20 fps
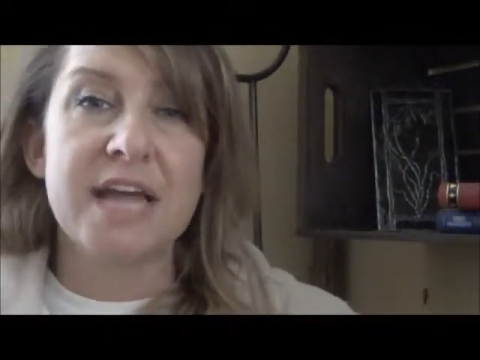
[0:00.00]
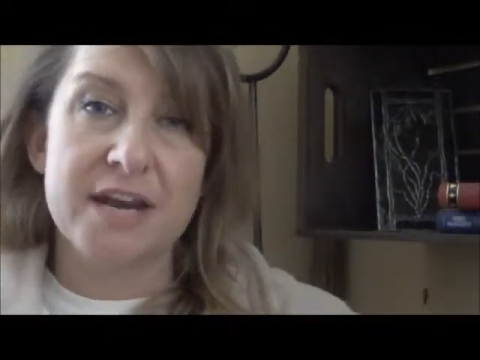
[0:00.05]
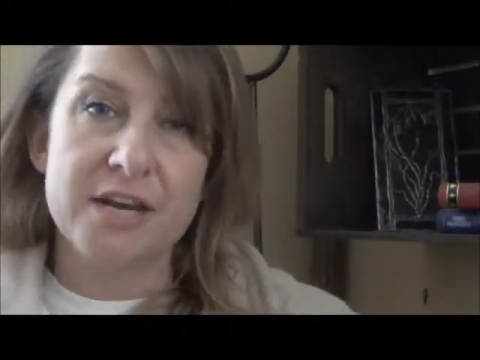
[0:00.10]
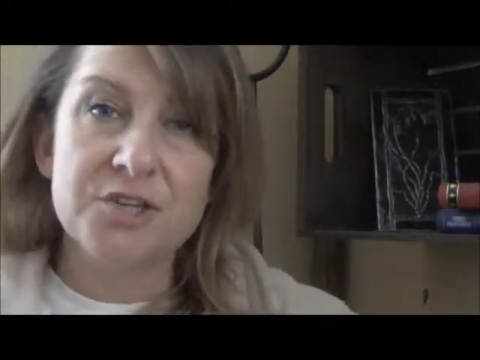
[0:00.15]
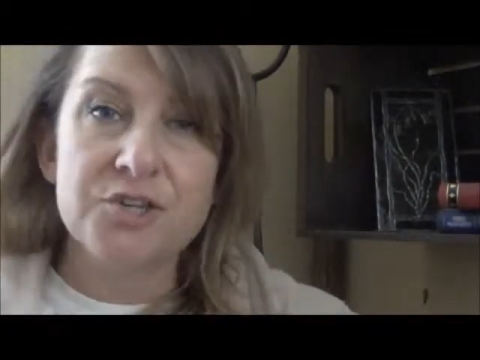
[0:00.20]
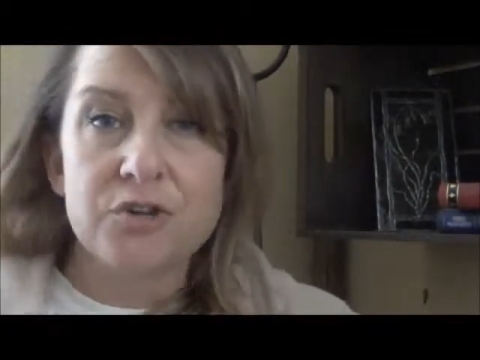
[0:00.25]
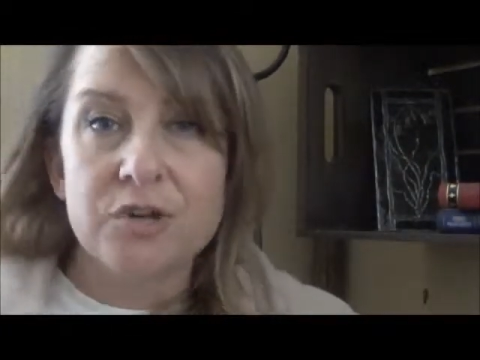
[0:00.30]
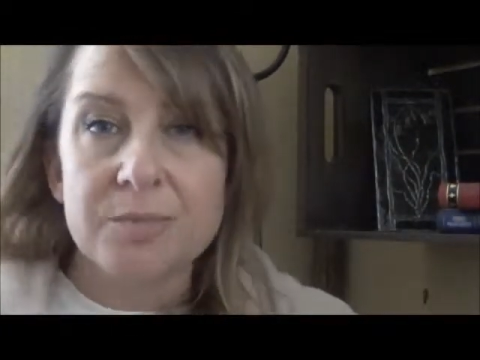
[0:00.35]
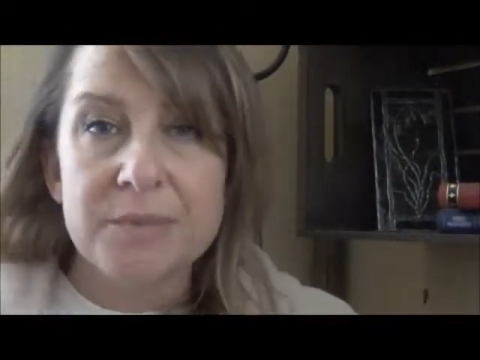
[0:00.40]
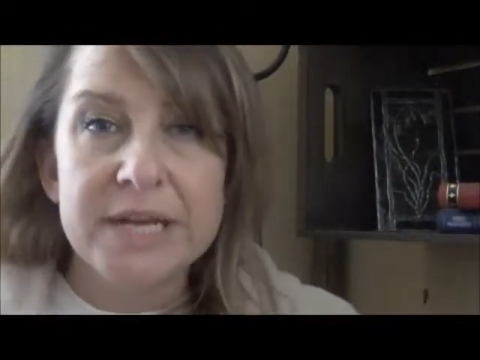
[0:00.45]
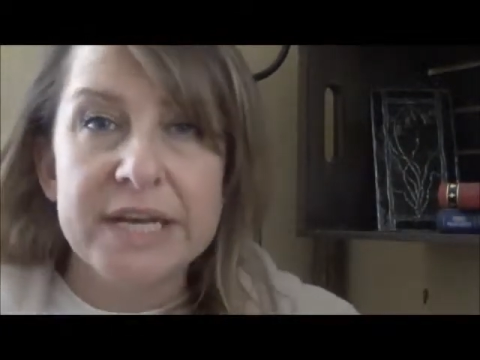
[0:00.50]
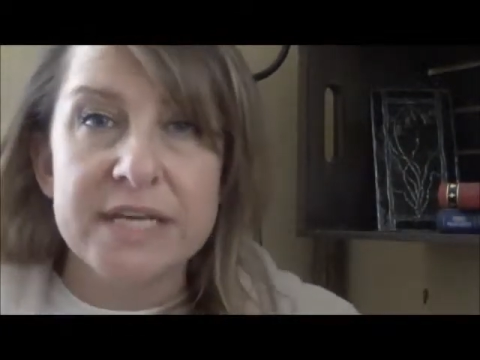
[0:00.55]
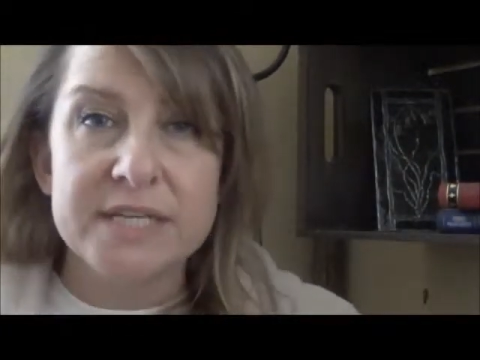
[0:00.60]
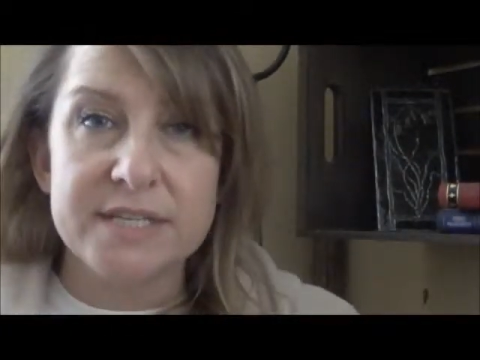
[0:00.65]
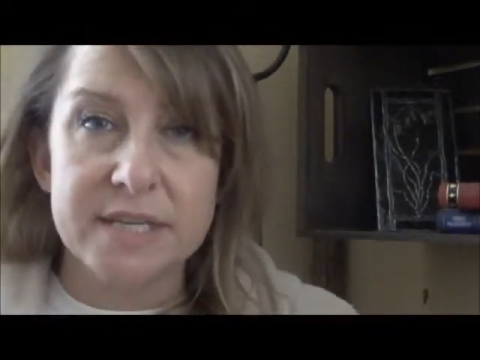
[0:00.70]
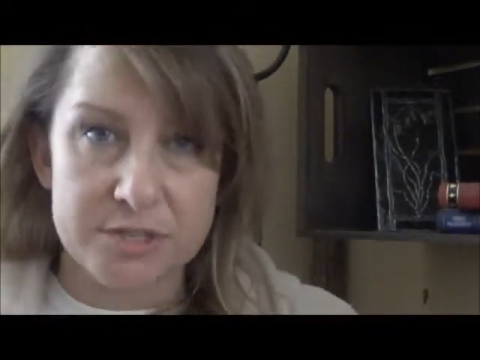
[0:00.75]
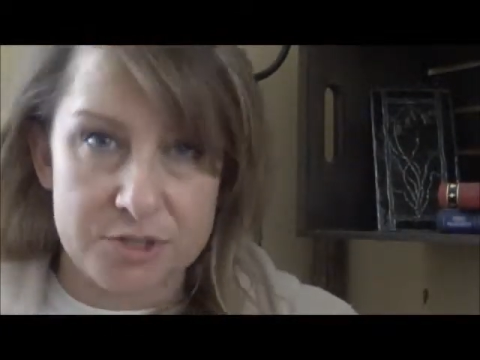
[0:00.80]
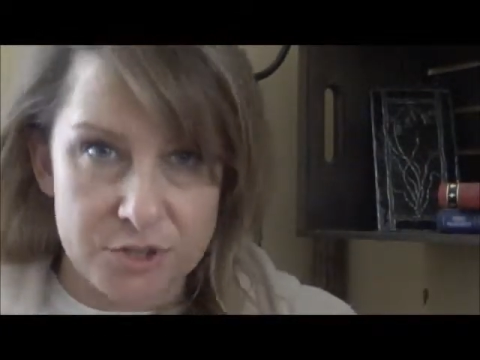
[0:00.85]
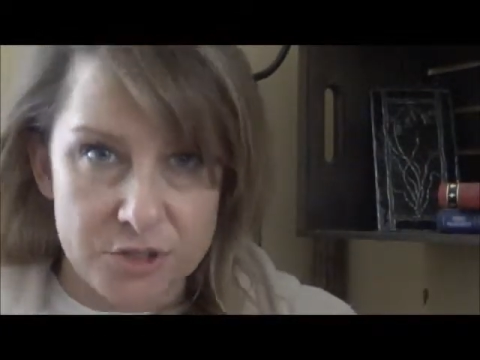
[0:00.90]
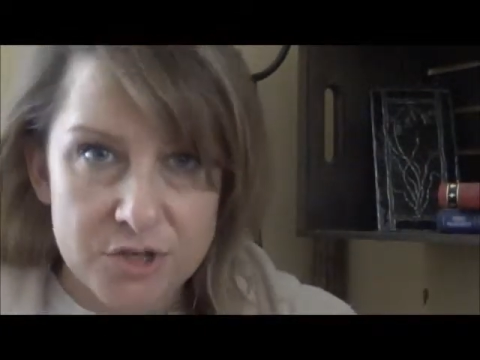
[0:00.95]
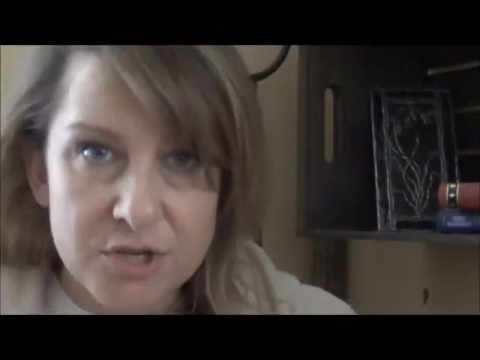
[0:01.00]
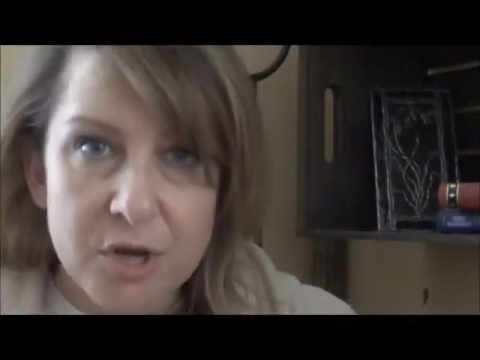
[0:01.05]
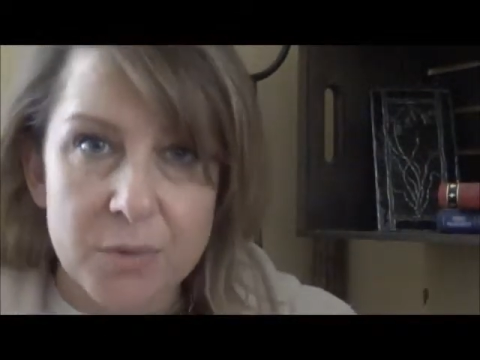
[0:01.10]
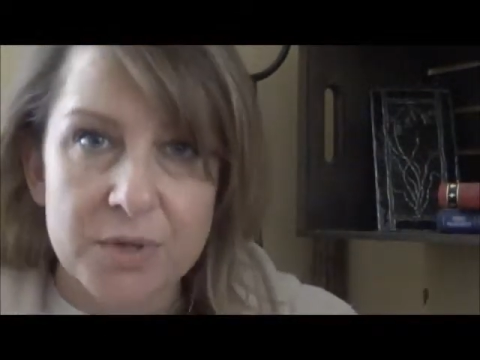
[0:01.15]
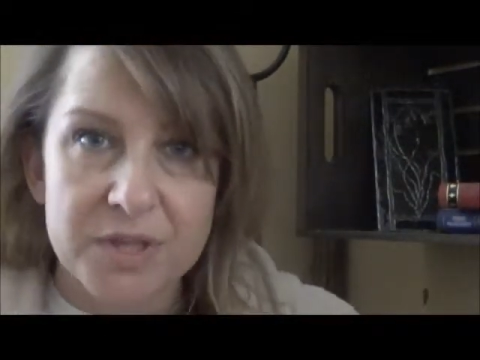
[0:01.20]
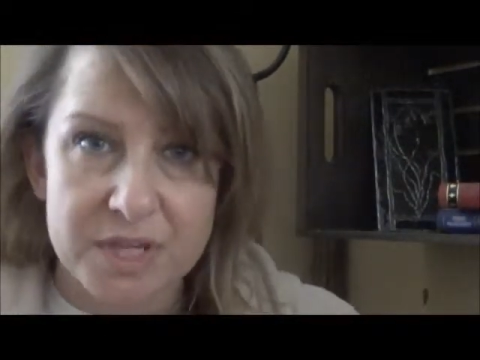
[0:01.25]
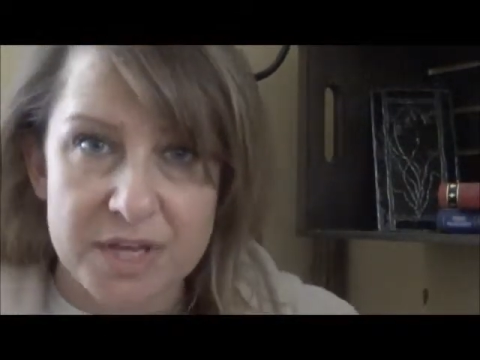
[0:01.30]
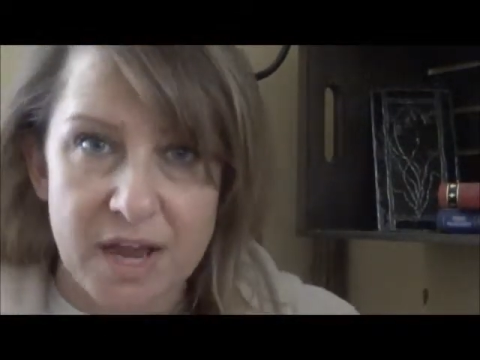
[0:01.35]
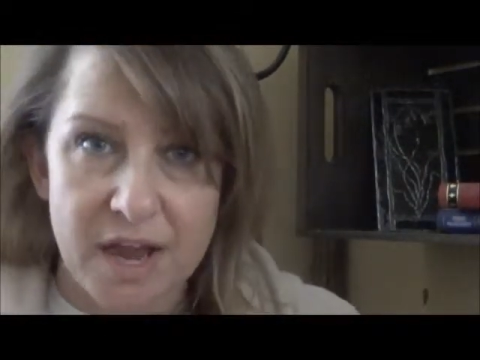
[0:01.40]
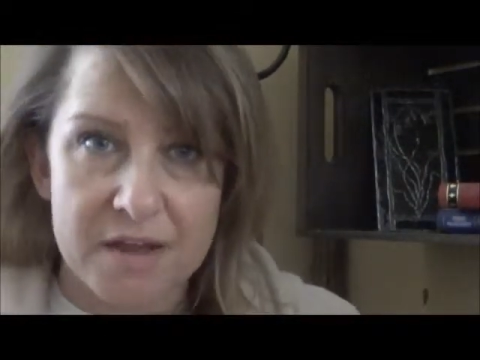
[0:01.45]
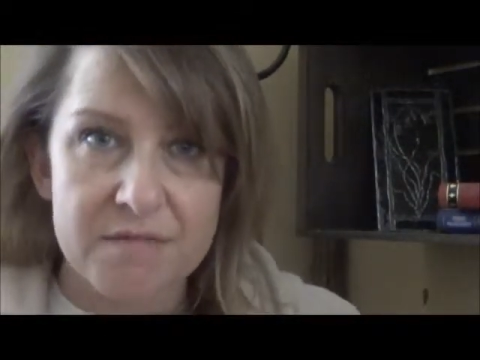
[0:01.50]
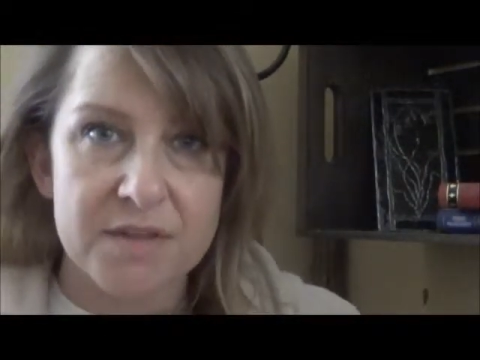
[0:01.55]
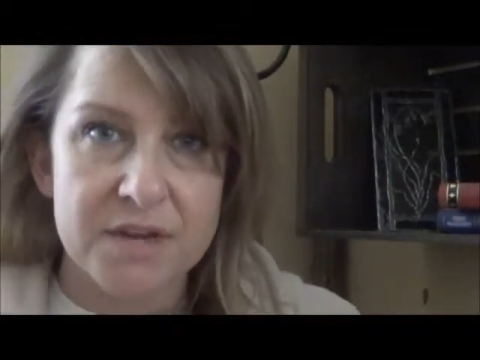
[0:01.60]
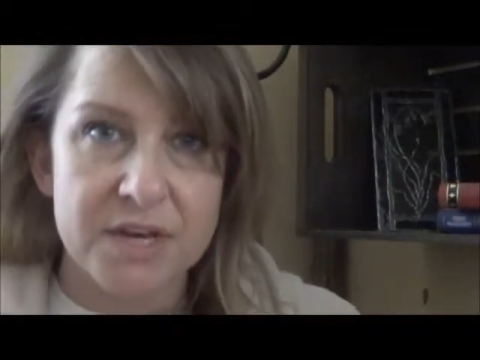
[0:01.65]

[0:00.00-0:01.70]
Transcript: And he turned to me and he said, do you know what the eye of